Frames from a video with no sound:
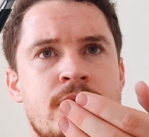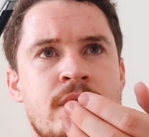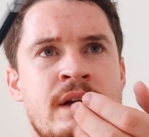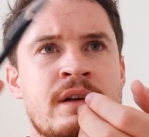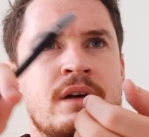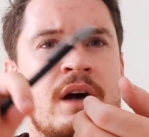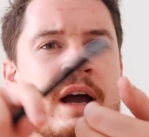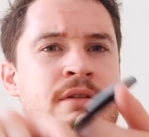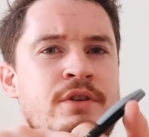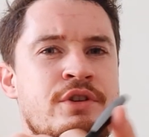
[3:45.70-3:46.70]
And
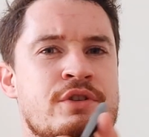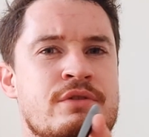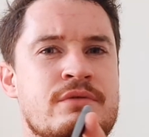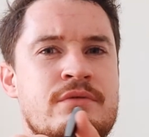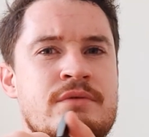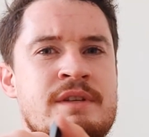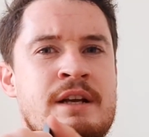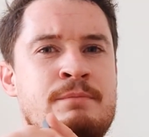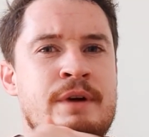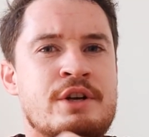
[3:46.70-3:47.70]
Irish
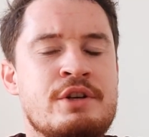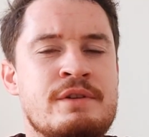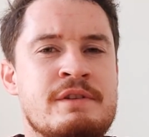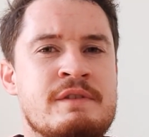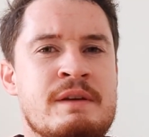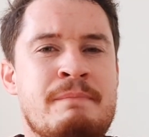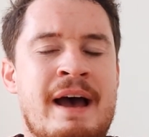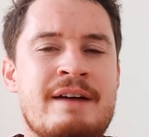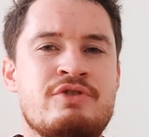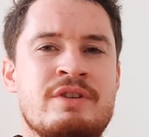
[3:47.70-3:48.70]
celebrations of St.
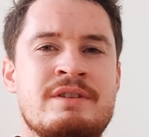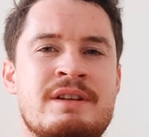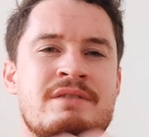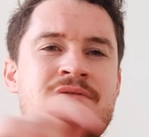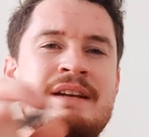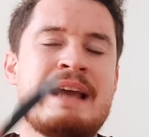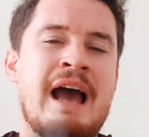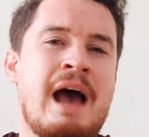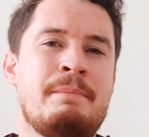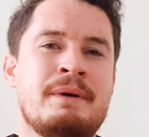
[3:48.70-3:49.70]
Patrick didn't really
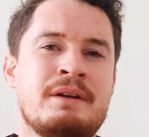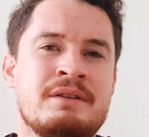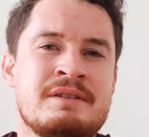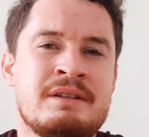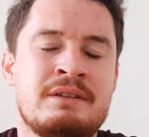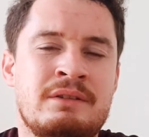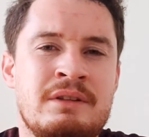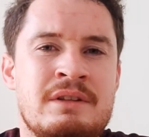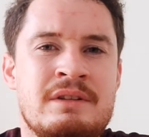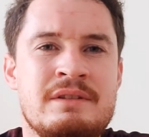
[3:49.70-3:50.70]
happen until
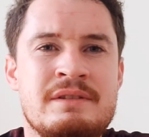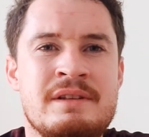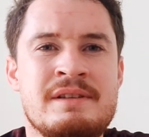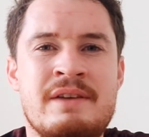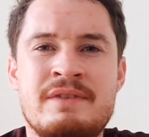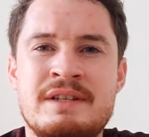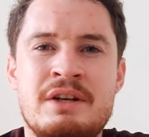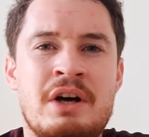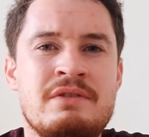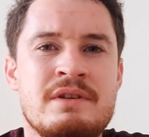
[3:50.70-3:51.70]
the
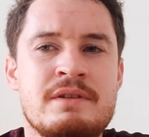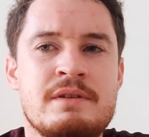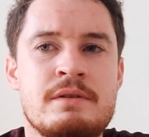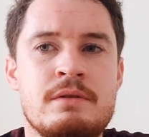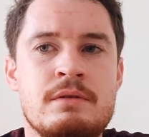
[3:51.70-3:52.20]
1700s.